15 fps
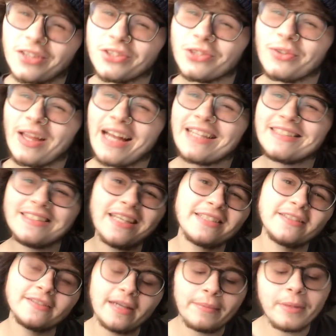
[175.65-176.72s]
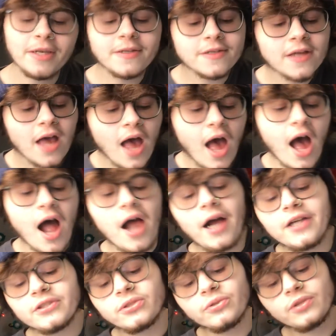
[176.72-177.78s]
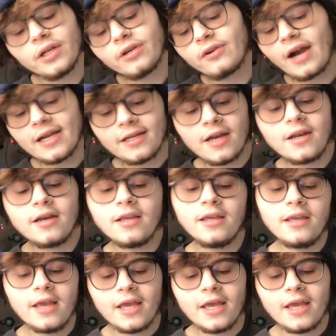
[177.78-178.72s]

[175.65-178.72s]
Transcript: So that is sex assignment. So gender identity